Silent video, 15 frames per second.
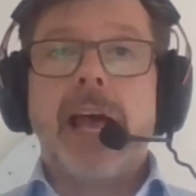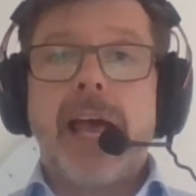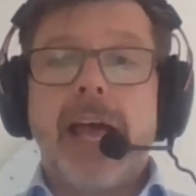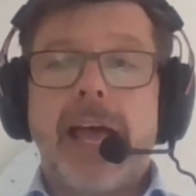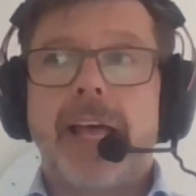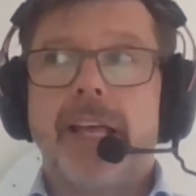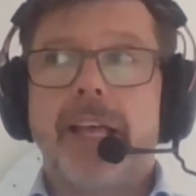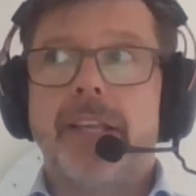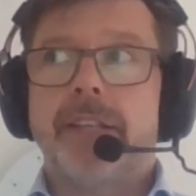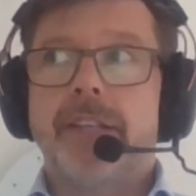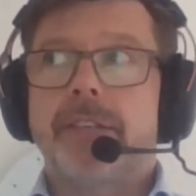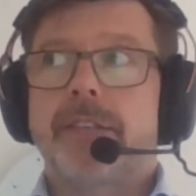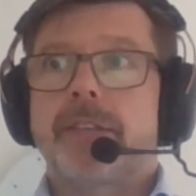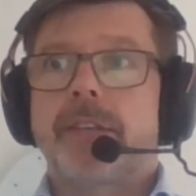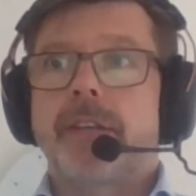
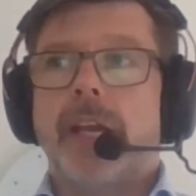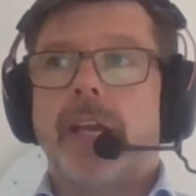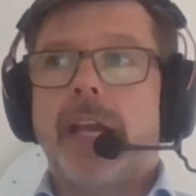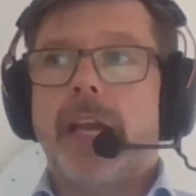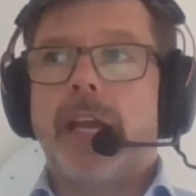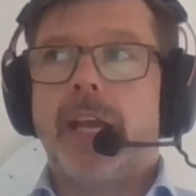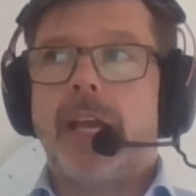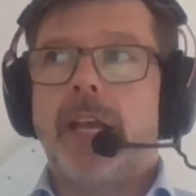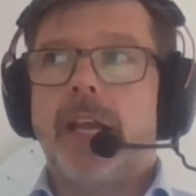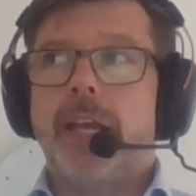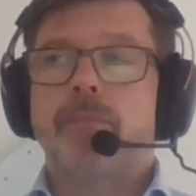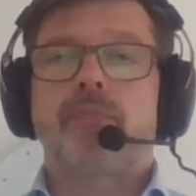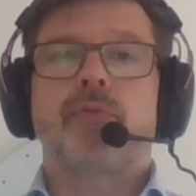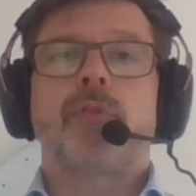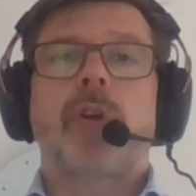as a
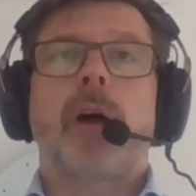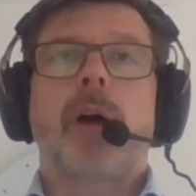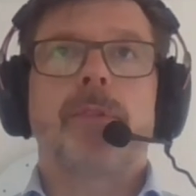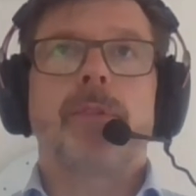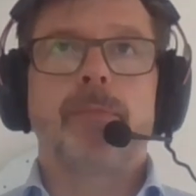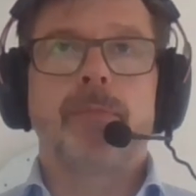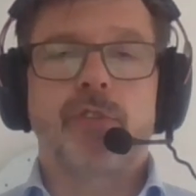problem